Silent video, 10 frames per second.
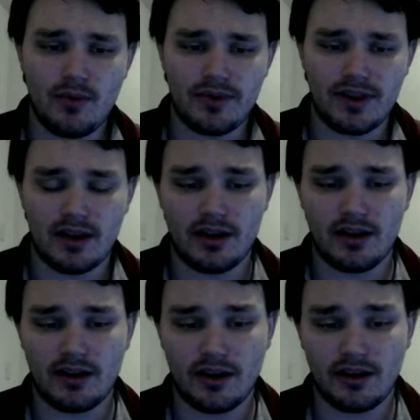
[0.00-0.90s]
with
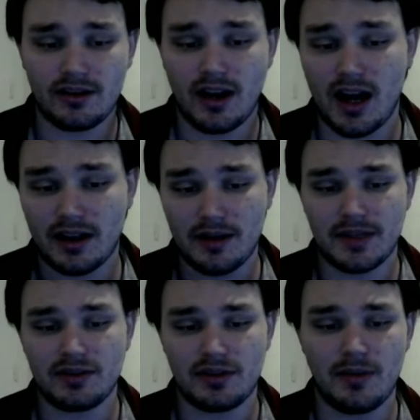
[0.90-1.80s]
her
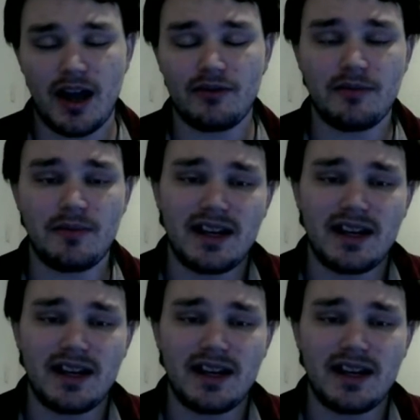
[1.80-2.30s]
coming into the bio room,